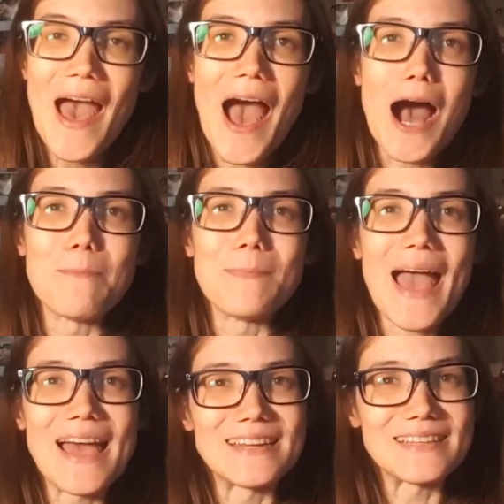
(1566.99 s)

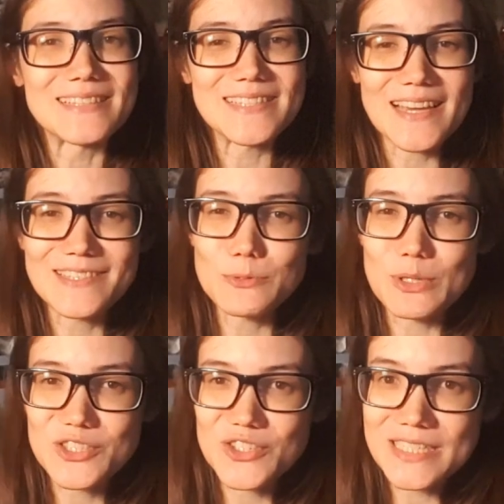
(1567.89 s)
and instead
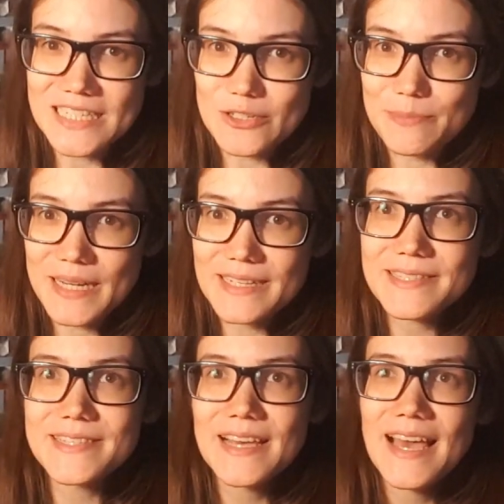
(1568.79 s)
switched to Neopets,